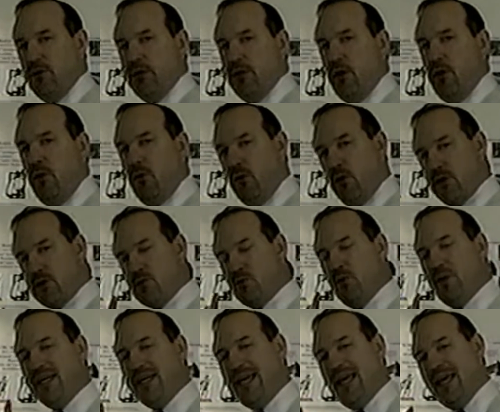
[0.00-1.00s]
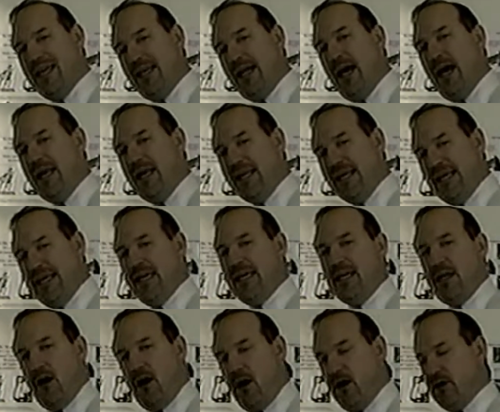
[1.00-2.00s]
in the horse, we cannot
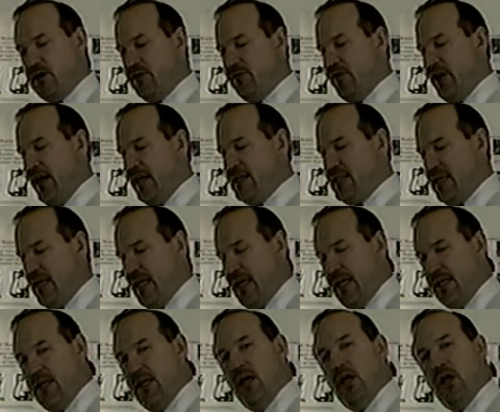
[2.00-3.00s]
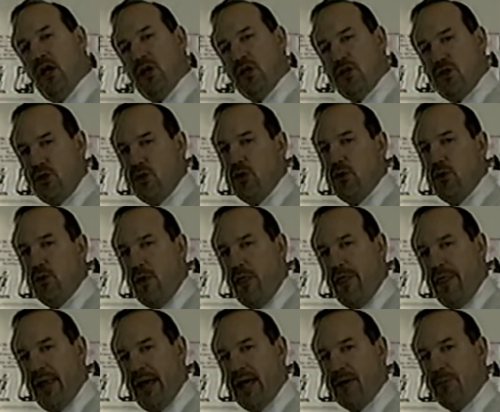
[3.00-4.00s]
get our device head to
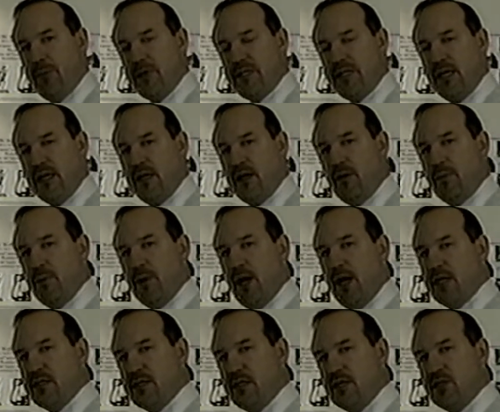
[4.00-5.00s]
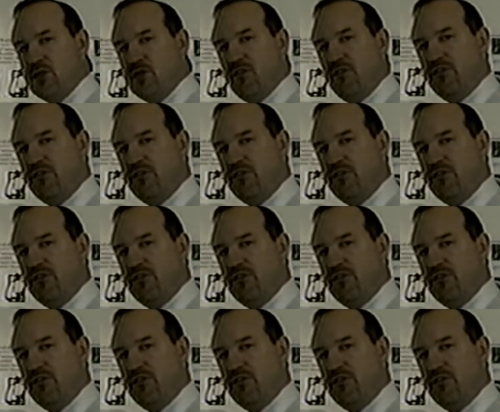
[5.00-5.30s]
that particular process to